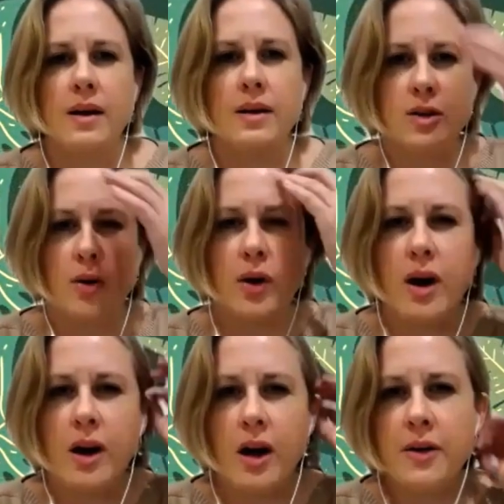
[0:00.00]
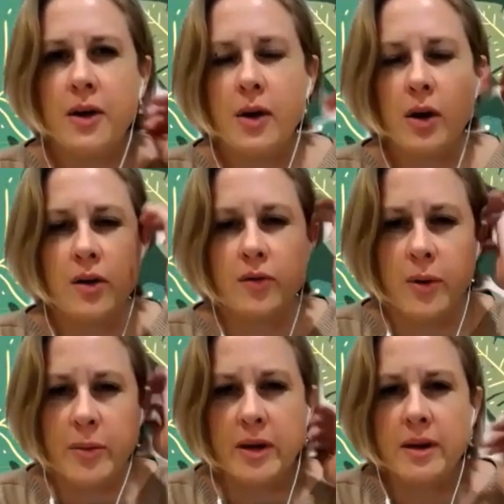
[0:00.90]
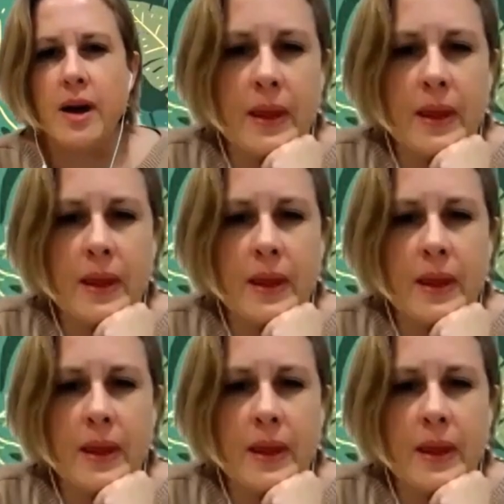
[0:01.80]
So I know a lot of women,